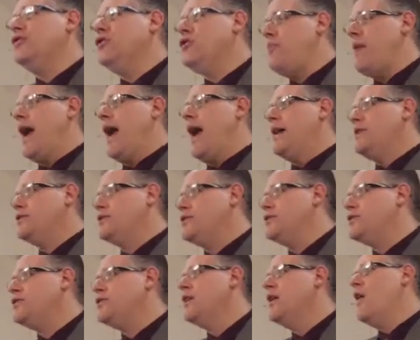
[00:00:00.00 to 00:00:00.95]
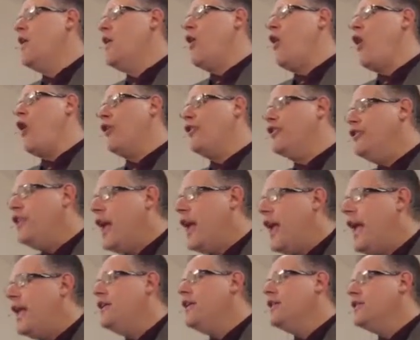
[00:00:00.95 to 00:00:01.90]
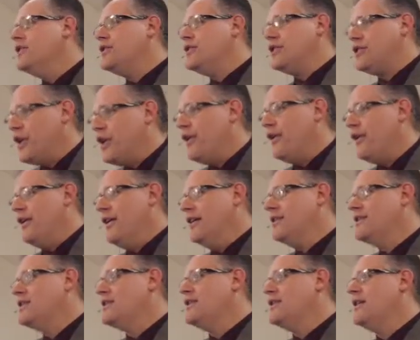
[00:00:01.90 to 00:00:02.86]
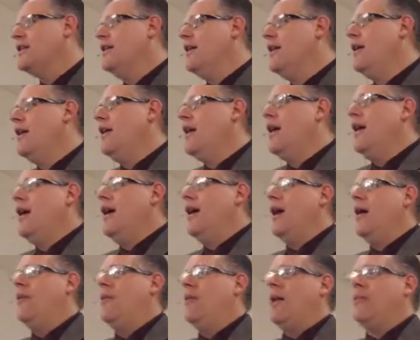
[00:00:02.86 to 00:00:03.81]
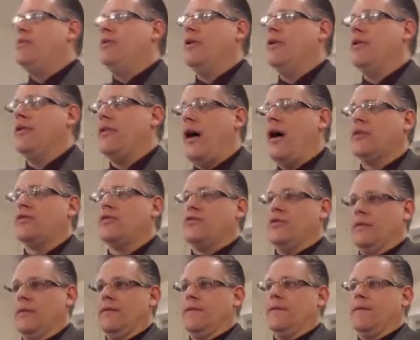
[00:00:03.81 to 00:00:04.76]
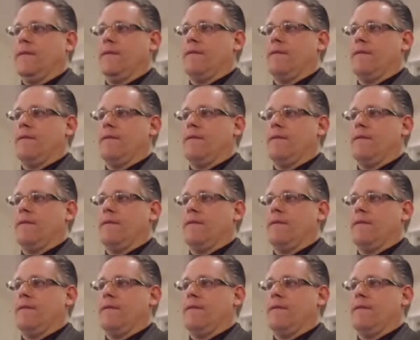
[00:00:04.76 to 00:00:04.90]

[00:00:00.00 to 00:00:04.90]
two pastors are dead serious about pure doctrine.